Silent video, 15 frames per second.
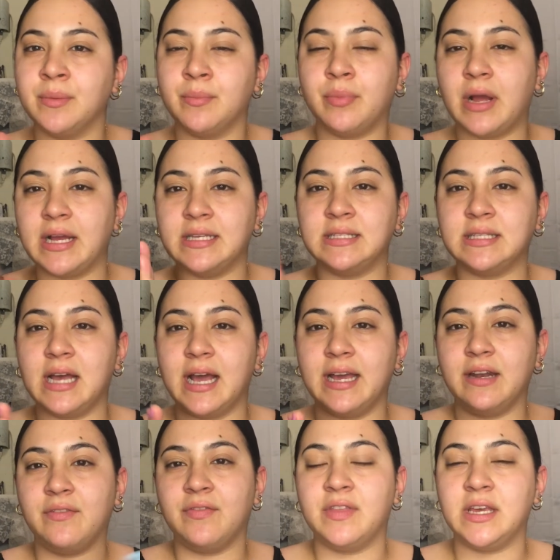price side
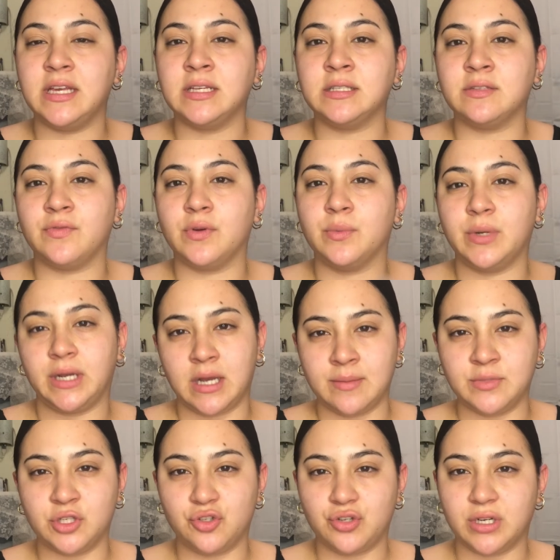of things for when it
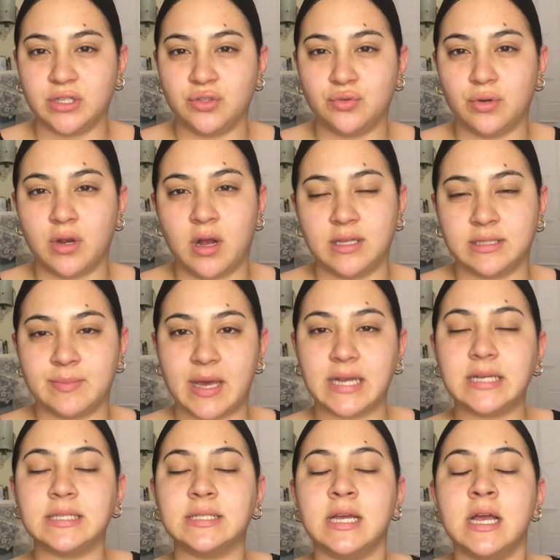comes to drugstore
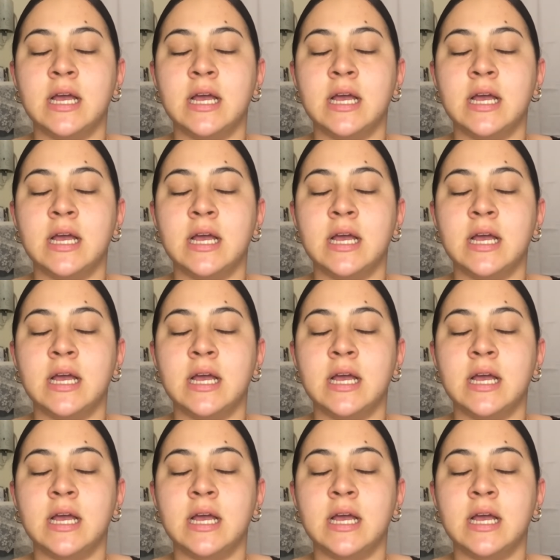cosmetics